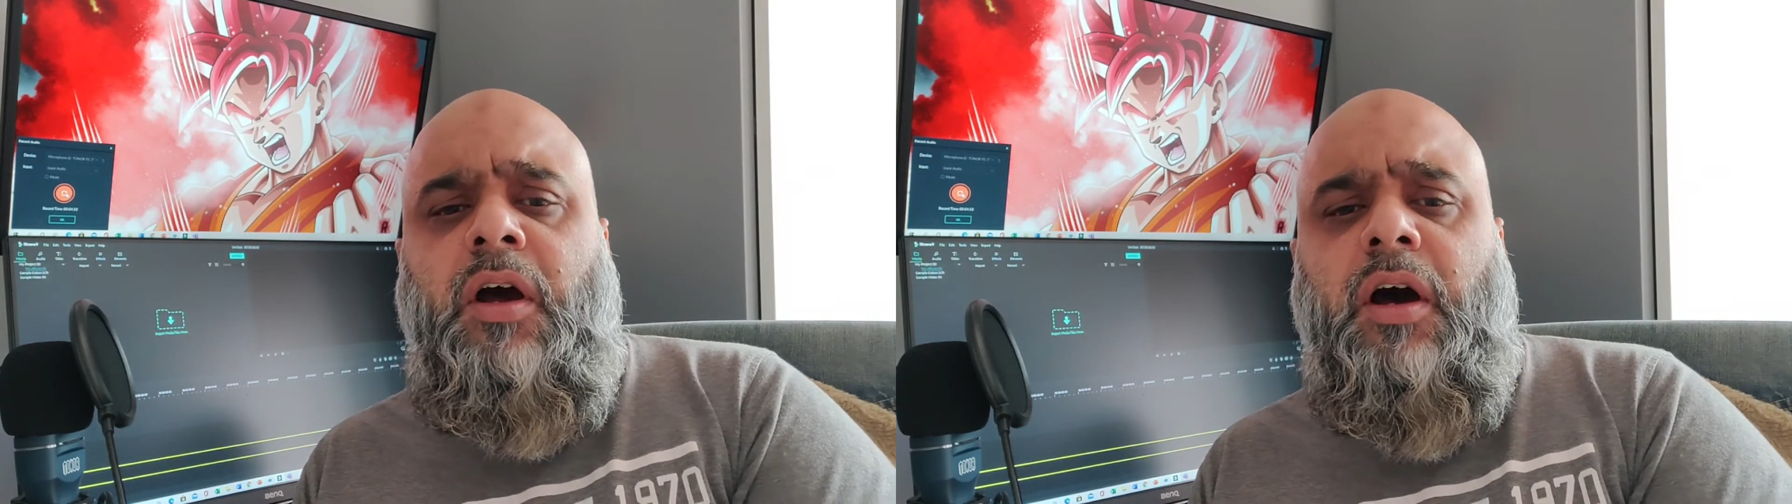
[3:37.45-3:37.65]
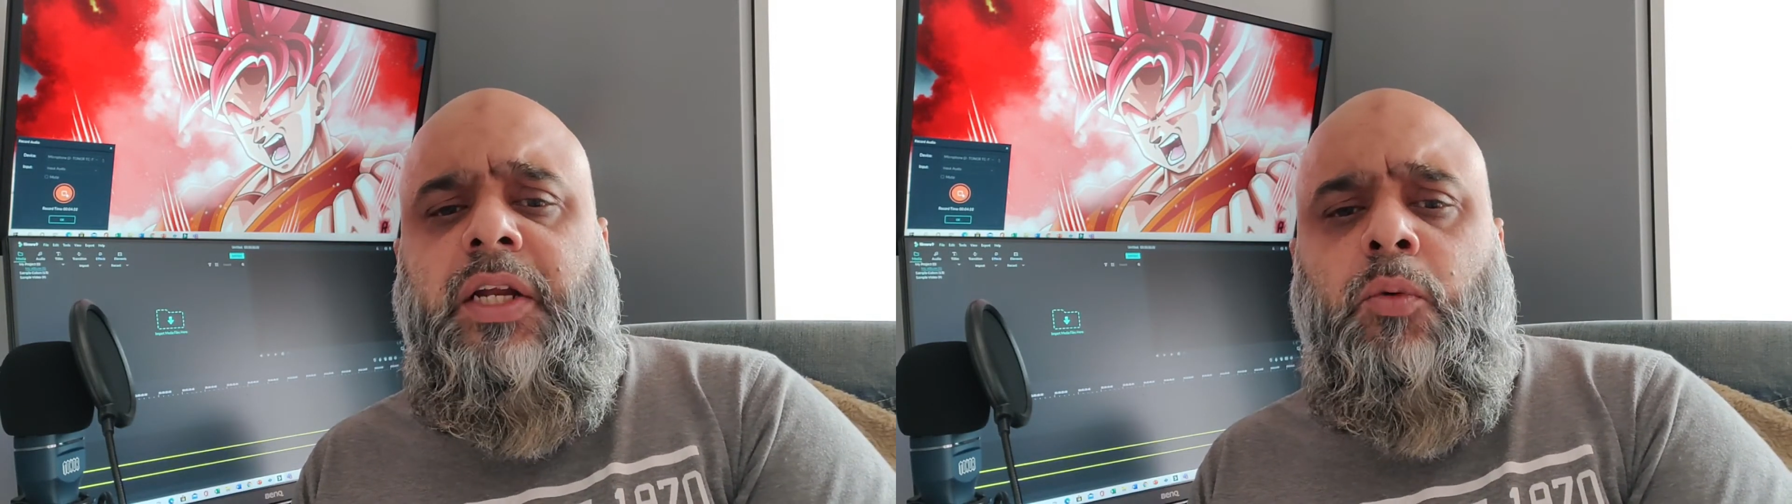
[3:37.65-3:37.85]

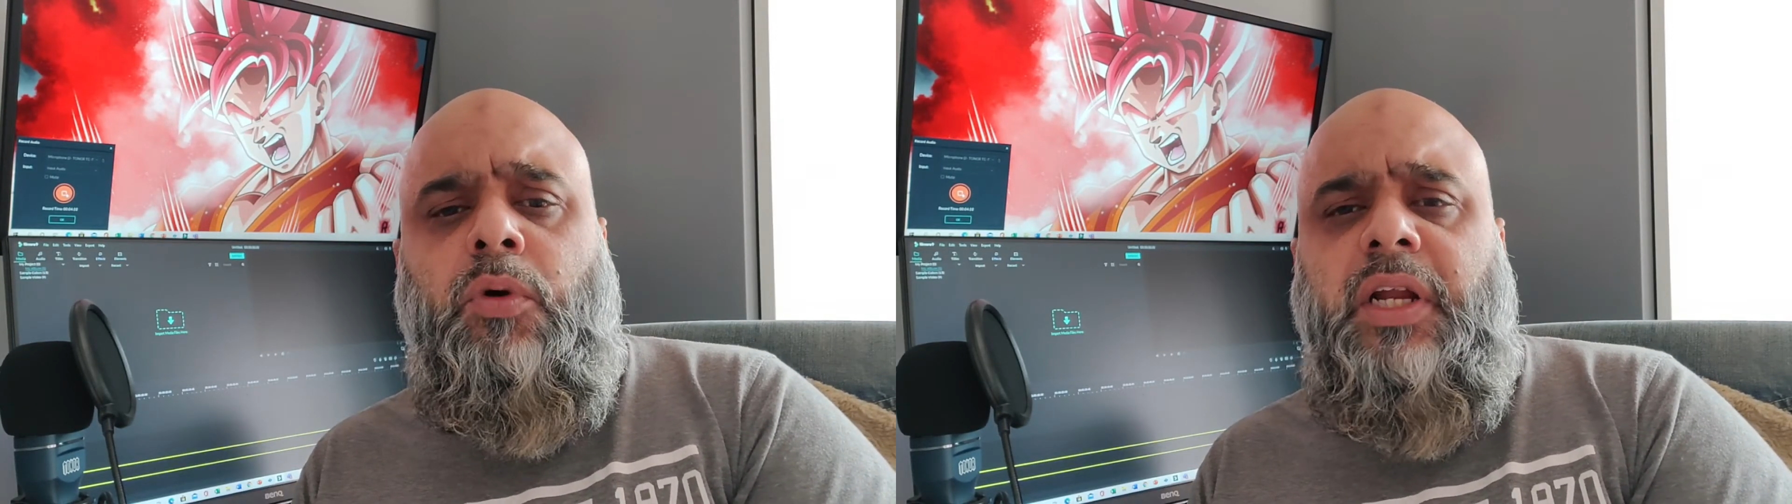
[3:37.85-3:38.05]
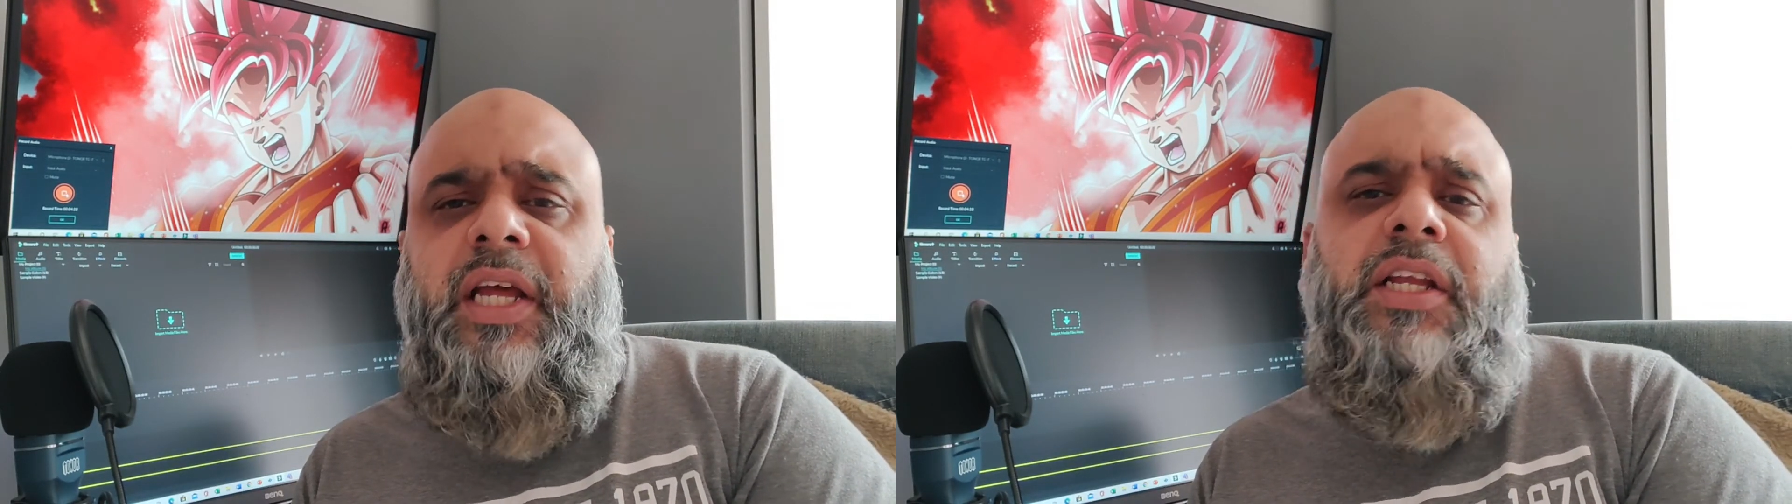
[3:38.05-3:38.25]
I don't
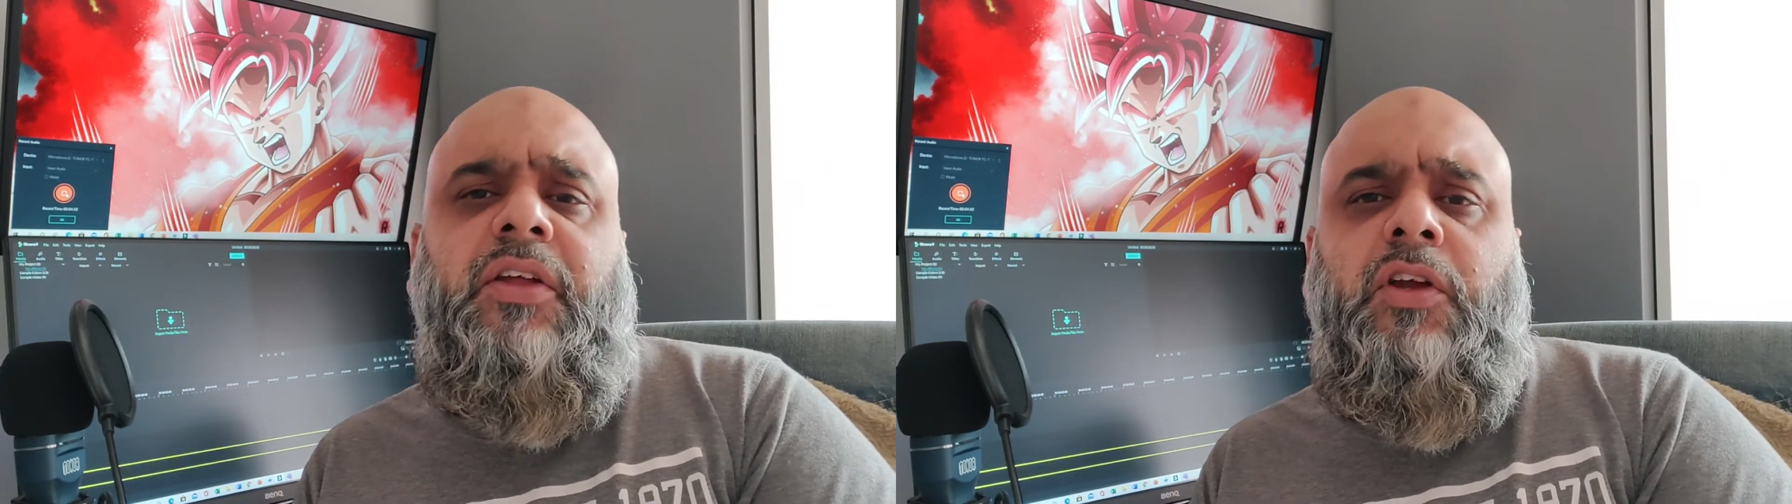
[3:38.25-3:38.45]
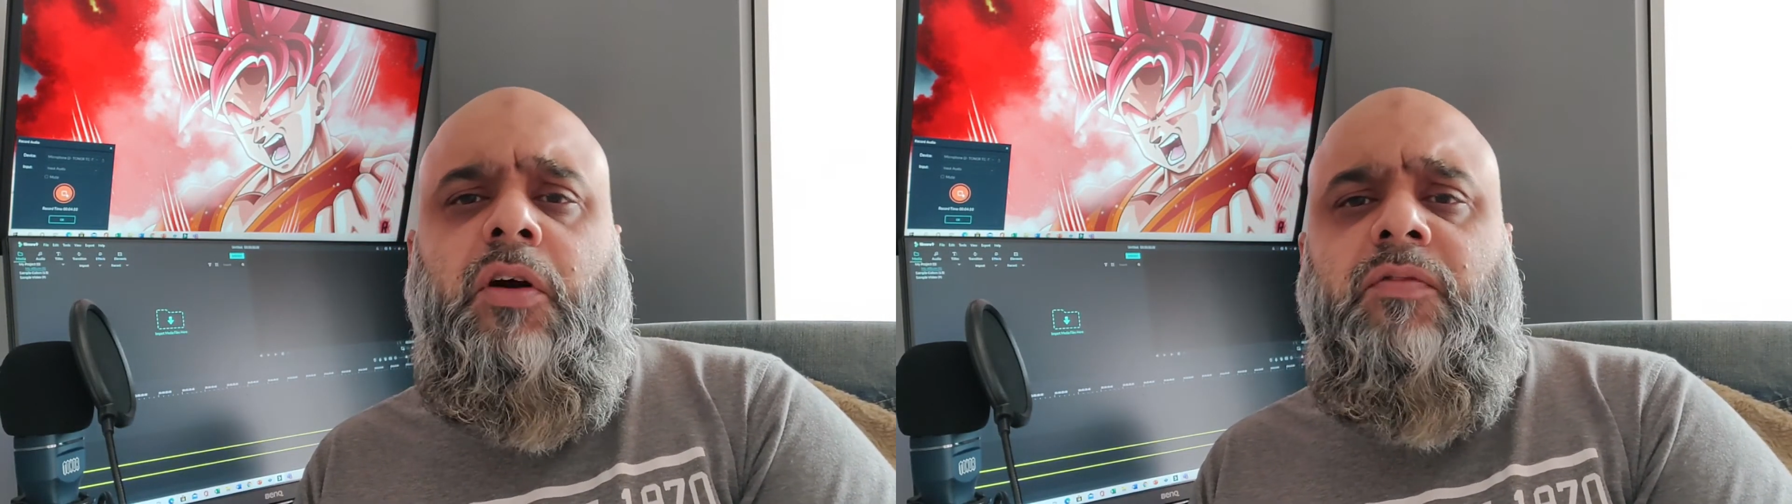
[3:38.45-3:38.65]
want any
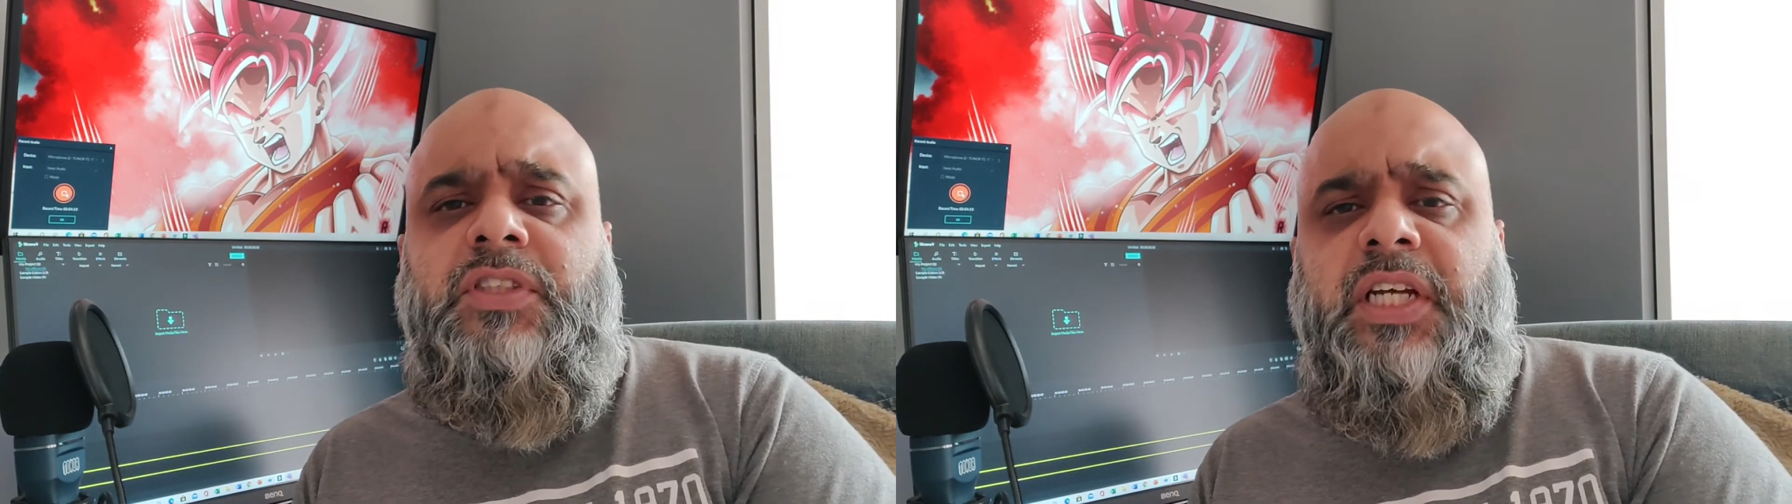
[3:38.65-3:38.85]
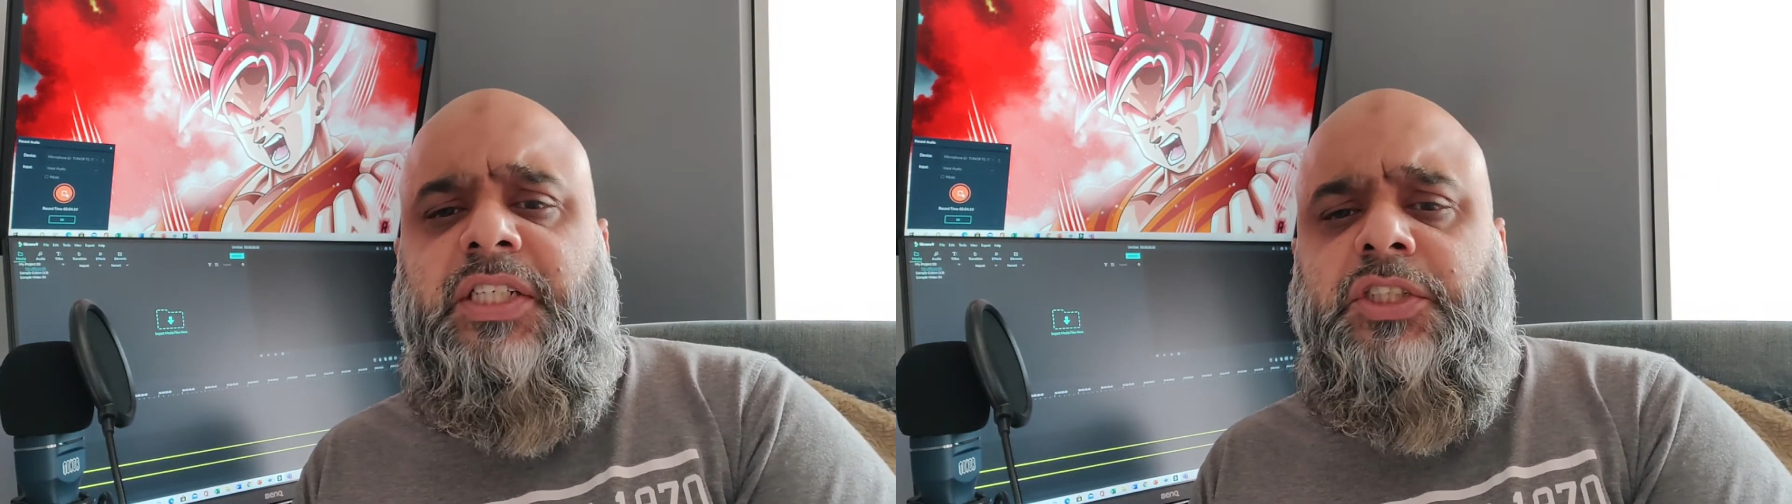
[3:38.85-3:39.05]
other
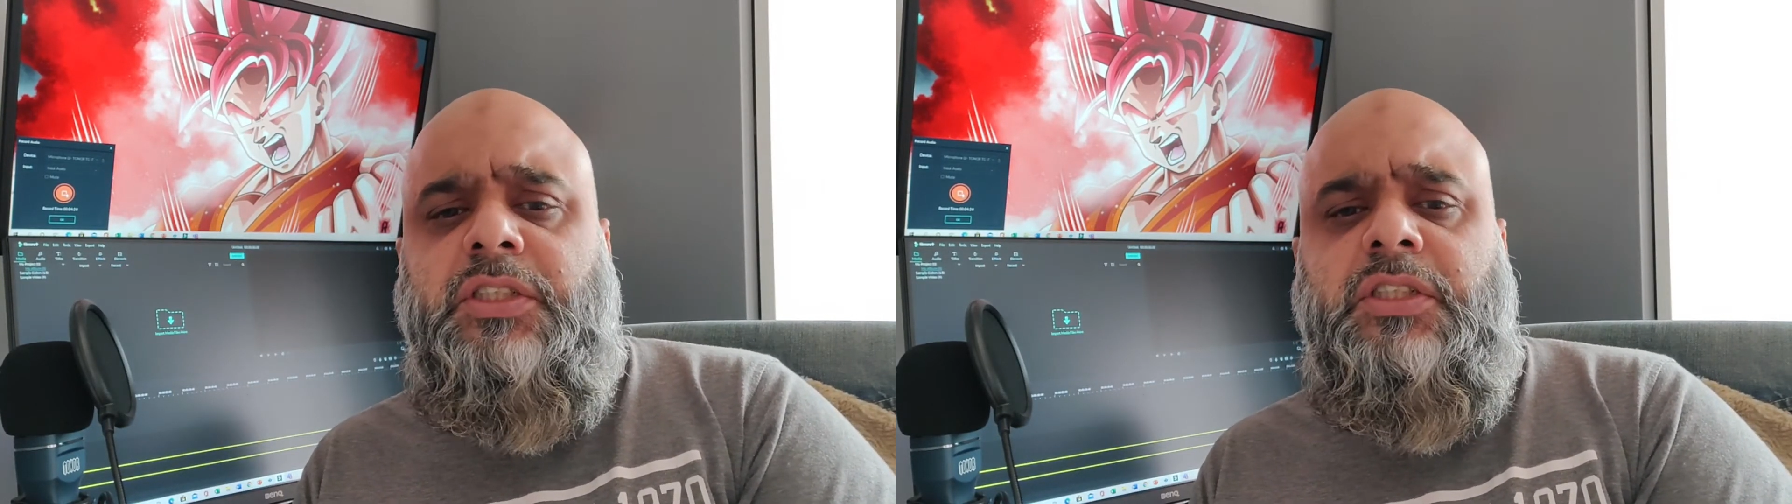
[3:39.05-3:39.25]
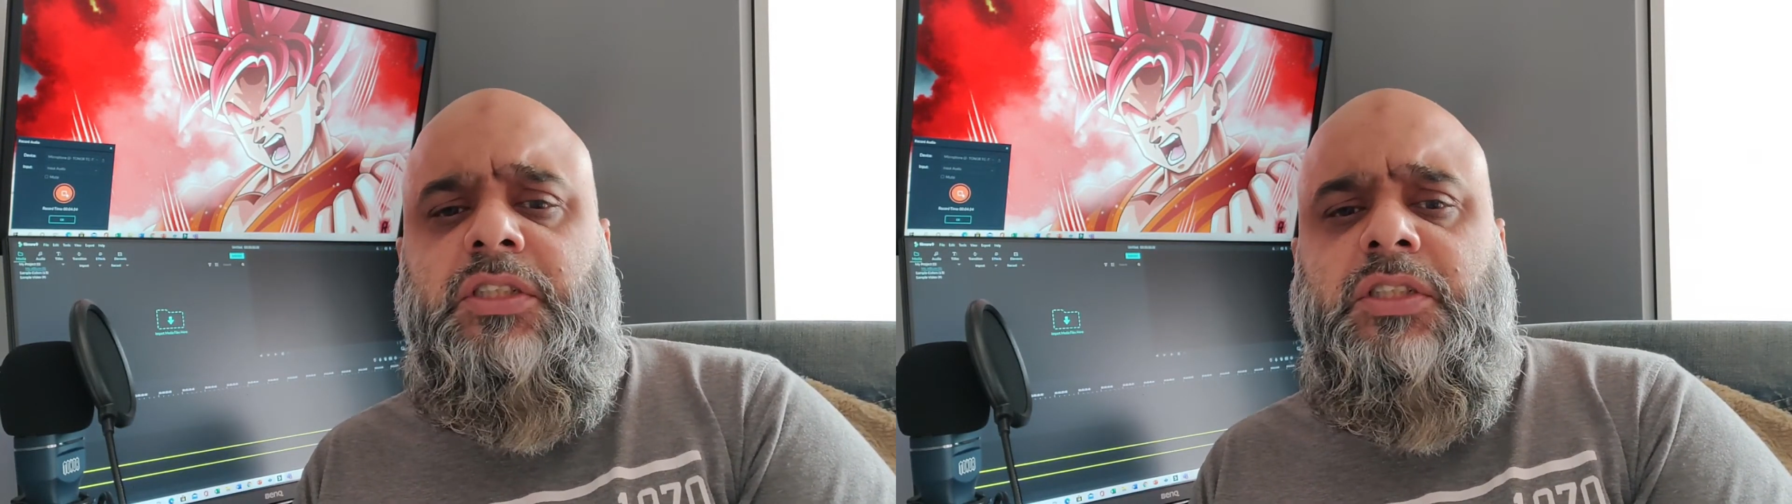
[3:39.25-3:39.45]

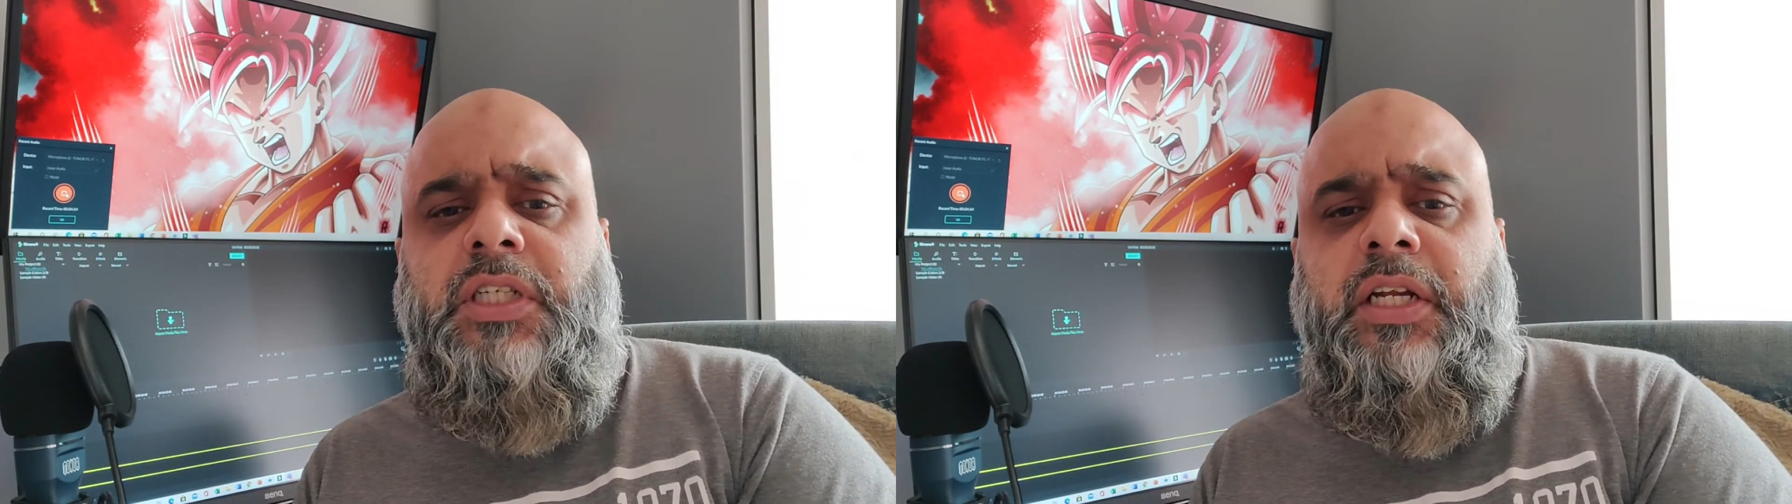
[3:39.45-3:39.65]
conversations.